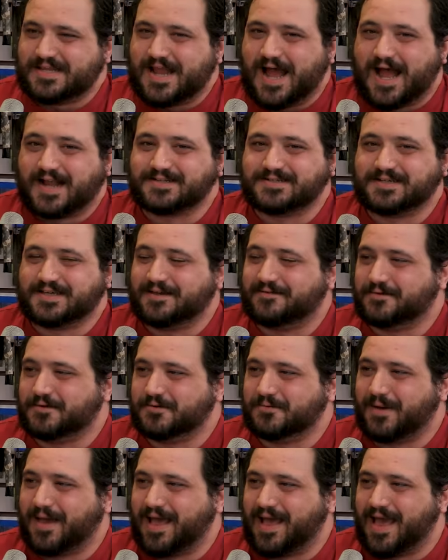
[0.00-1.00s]
not to give
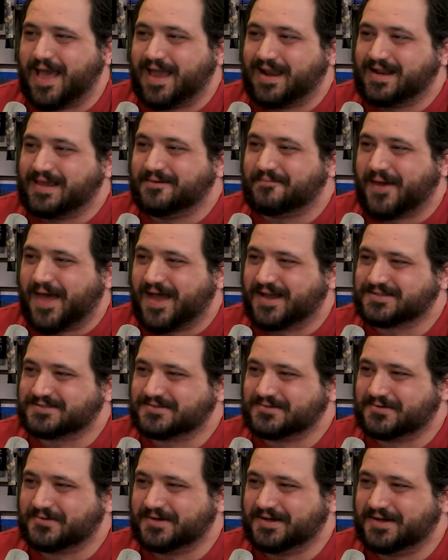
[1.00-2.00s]
you any
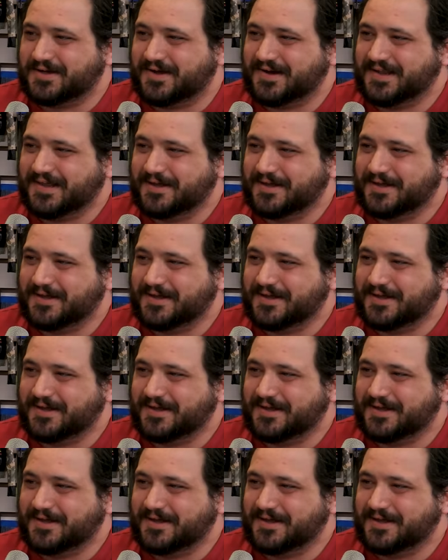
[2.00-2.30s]
backstory on